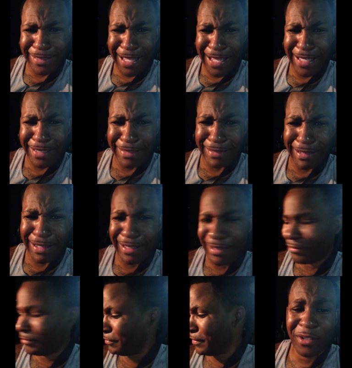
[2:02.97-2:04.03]
Ah,
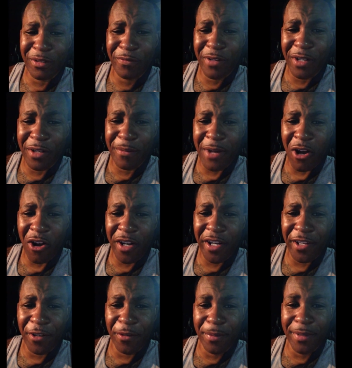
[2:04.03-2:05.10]
damn. She gonna fuck up my
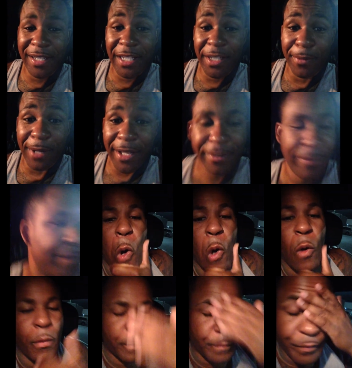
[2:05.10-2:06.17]
audio, but anyway,
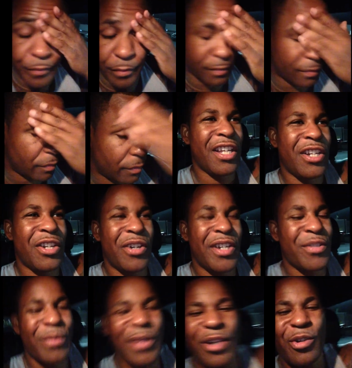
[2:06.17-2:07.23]
woo. You know,
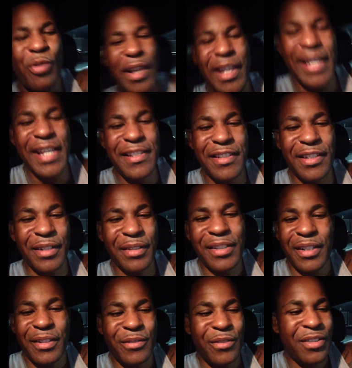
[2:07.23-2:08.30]
it's real quick and easy to,
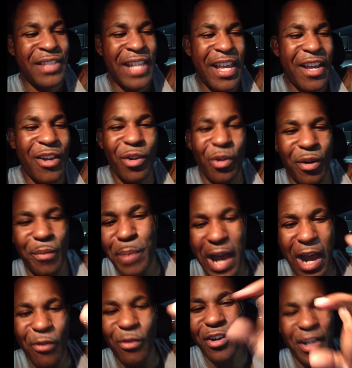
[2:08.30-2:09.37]
to sell or
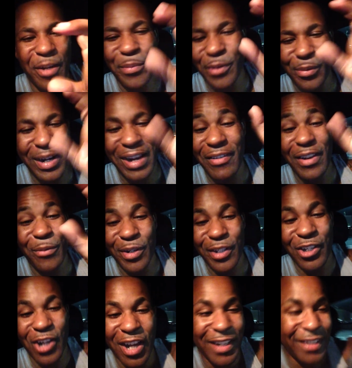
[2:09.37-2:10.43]
power up or whatever they want to
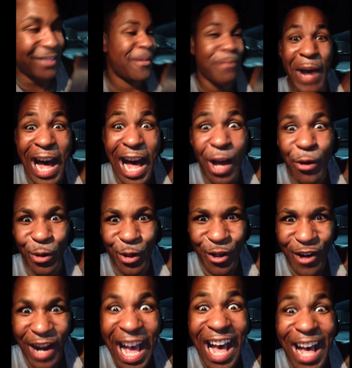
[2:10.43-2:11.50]
call it.
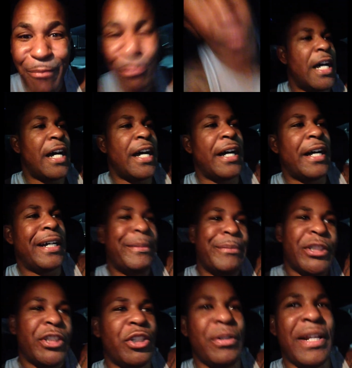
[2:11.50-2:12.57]
Power up! Um,
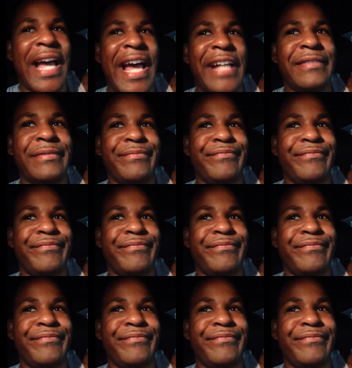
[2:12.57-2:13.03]
you do that,